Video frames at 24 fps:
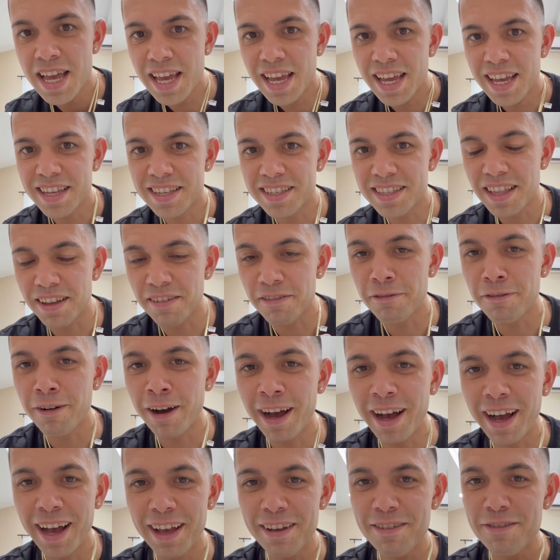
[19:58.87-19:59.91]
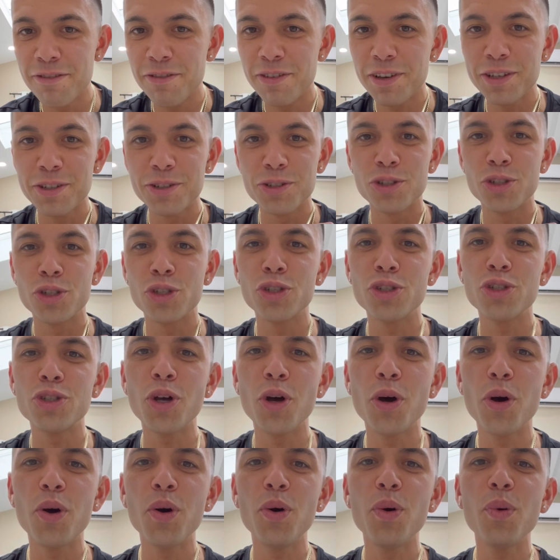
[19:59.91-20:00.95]
is the 5 feels
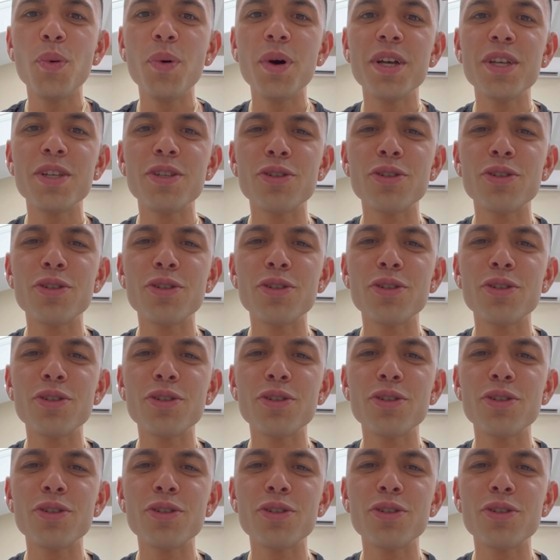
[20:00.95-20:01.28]
so